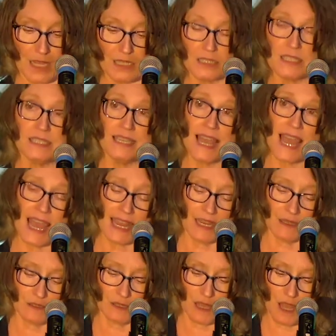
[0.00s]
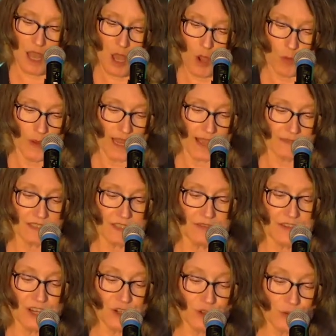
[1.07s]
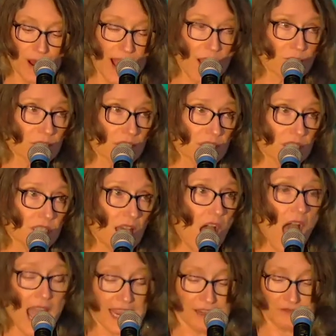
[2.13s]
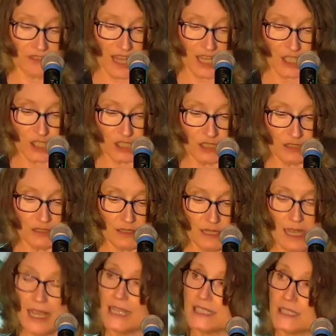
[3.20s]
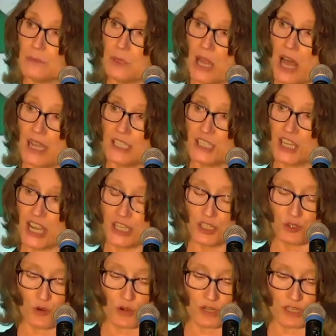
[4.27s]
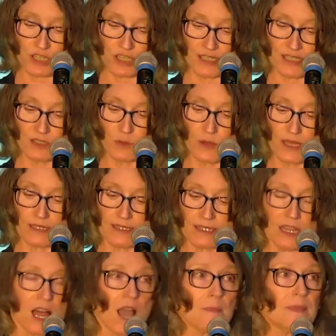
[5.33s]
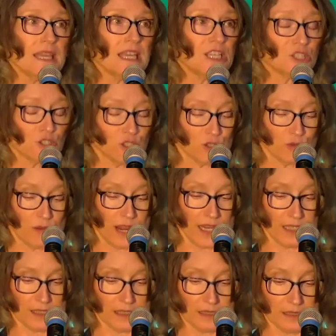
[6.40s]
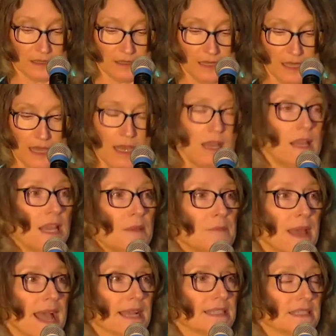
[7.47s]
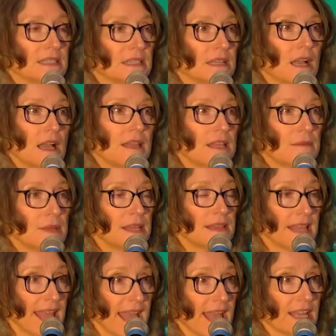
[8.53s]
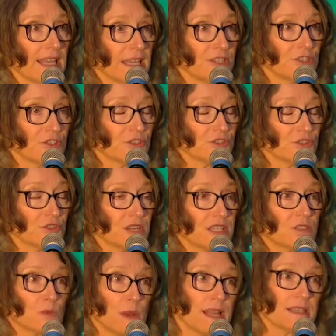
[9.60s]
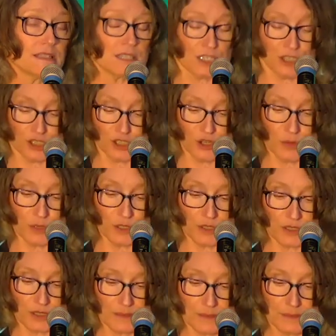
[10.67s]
Today, we have severe drought, high inflation, supply chain shortages, as well as climbing interest rates, impacting the ag industry as well as consumers.